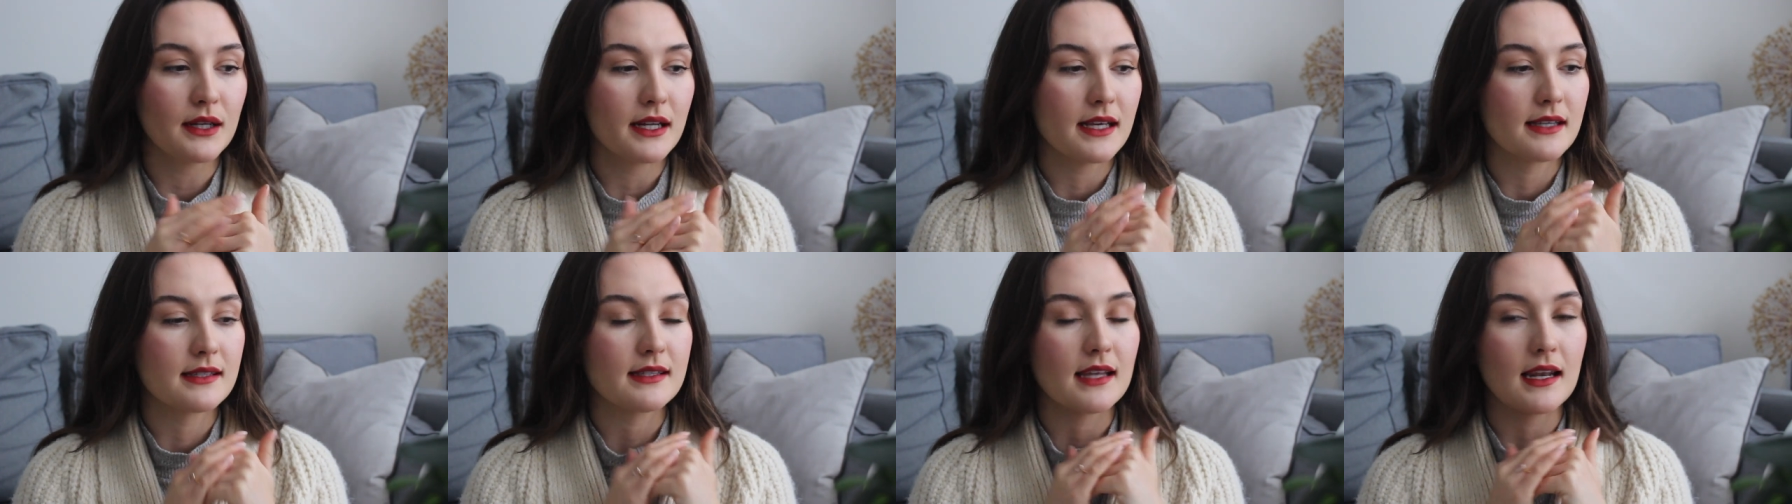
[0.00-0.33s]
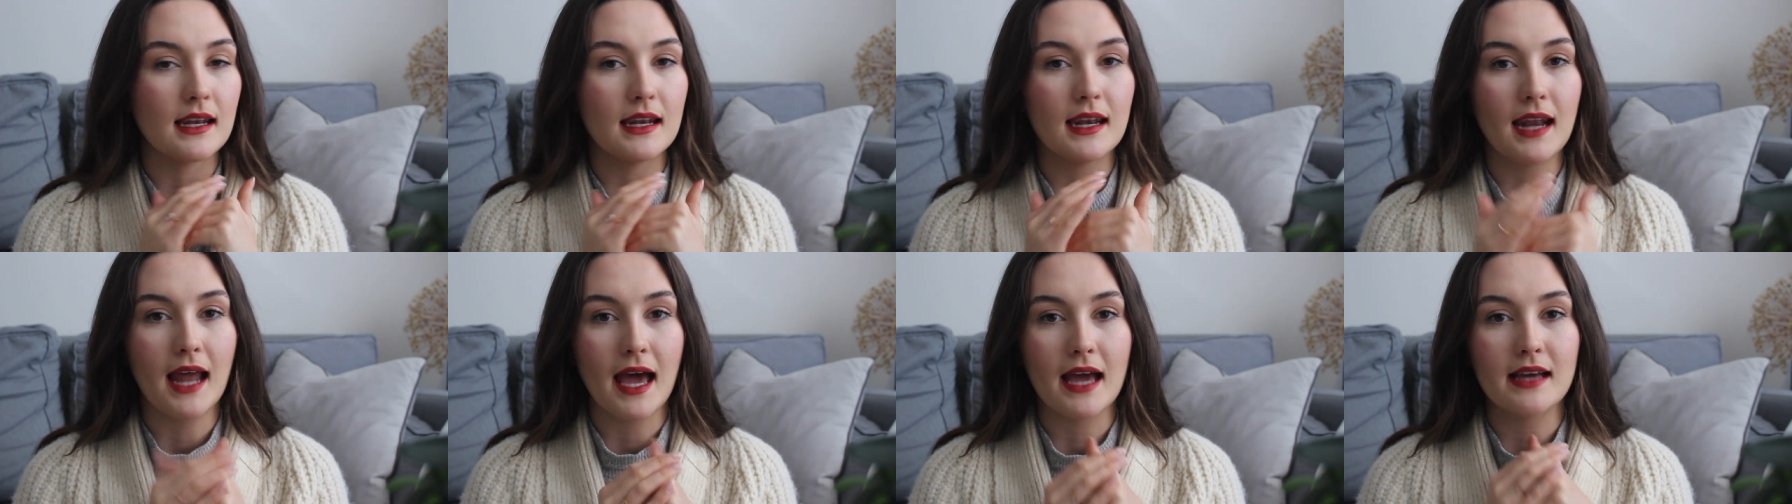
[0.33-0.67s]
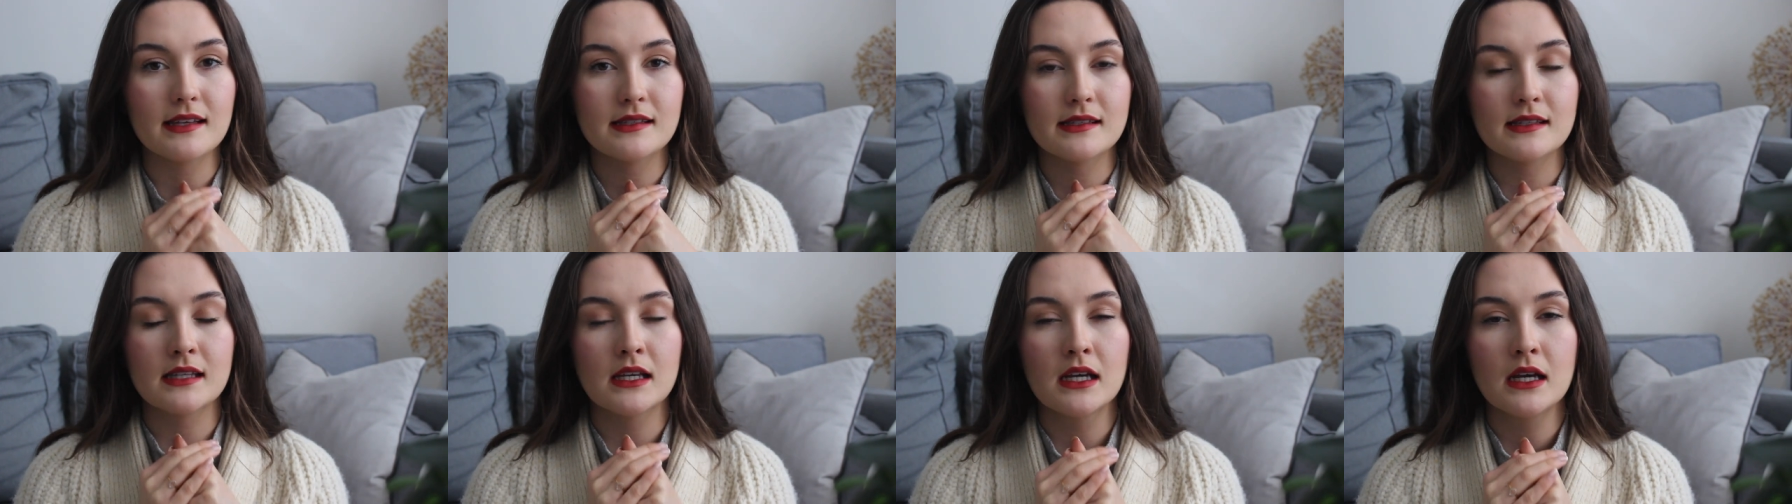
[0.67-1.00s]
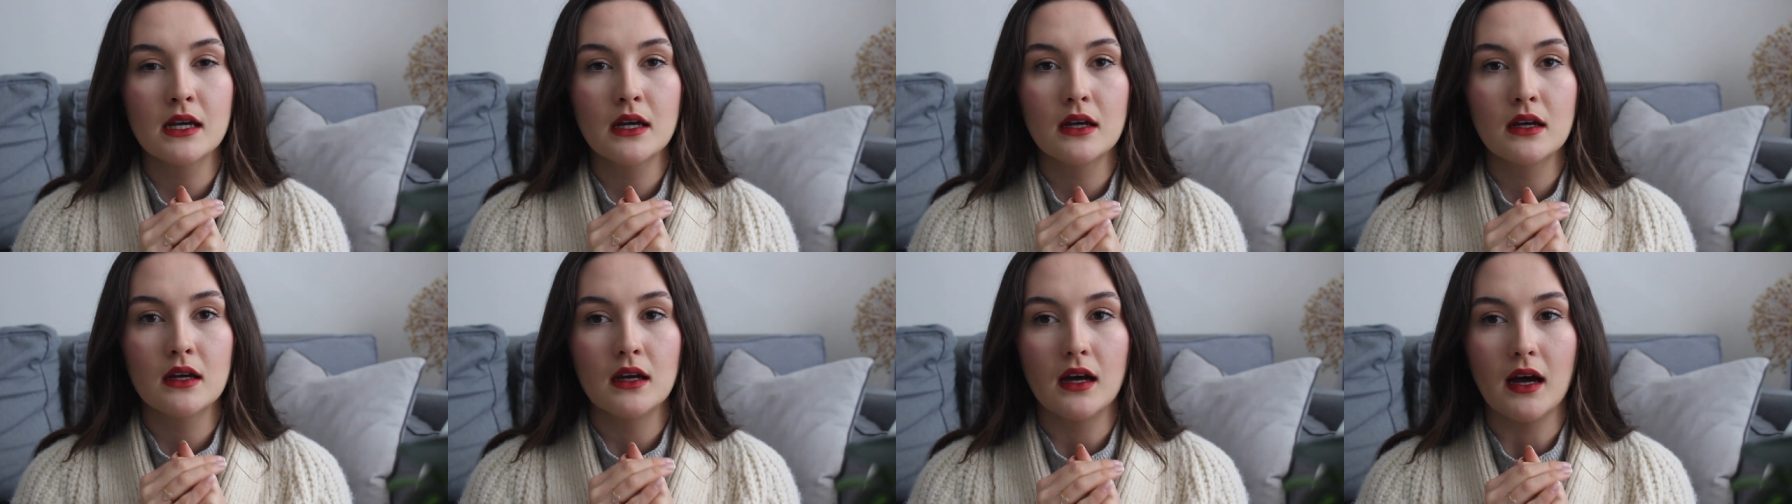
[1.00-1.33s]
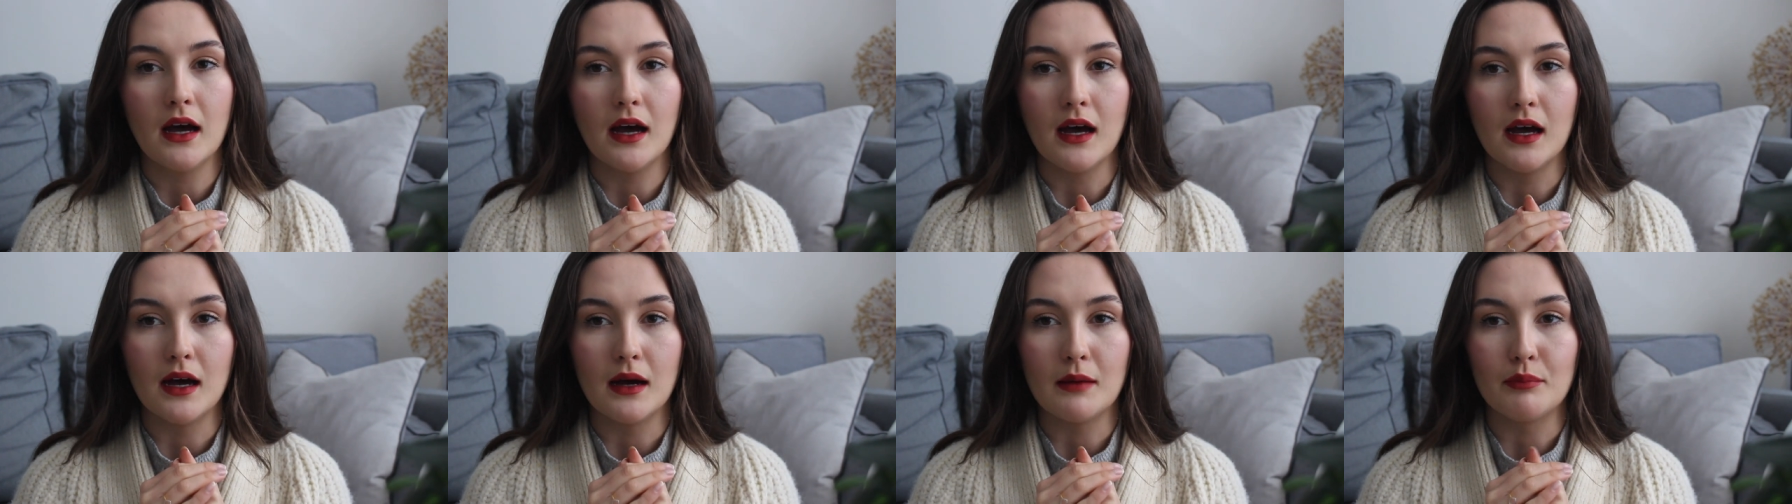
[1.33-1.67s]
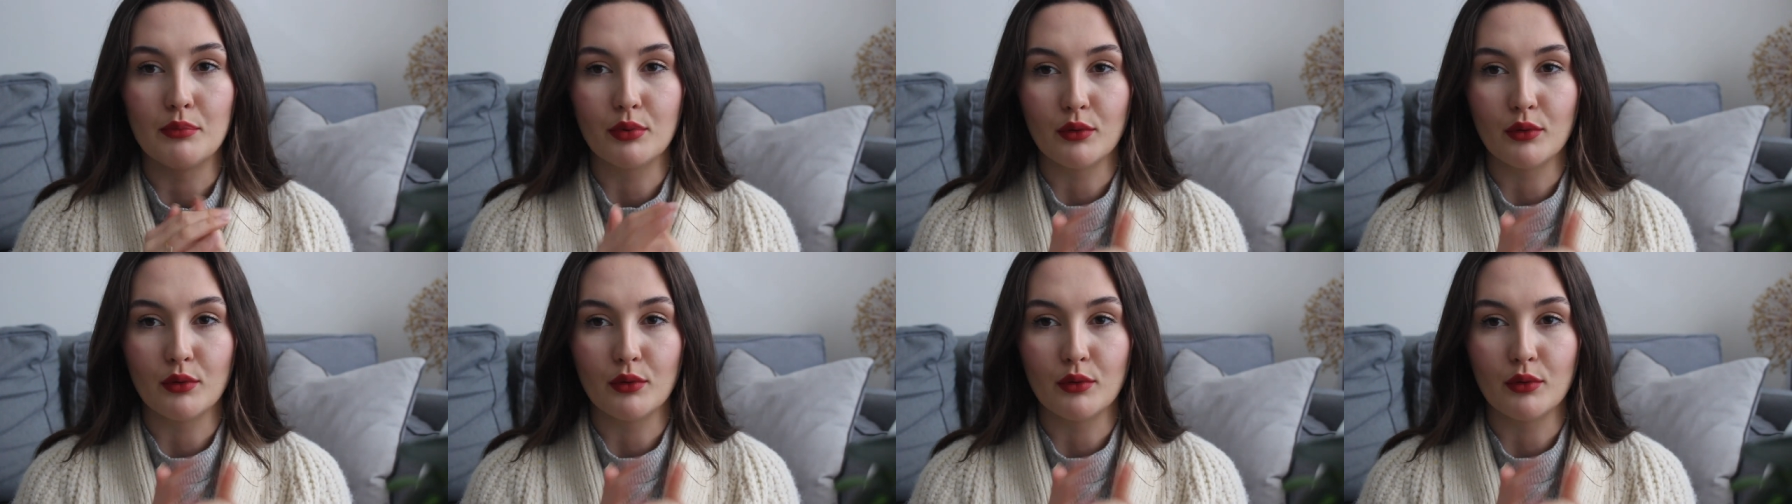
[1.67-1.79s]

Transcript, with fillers: one is less uh,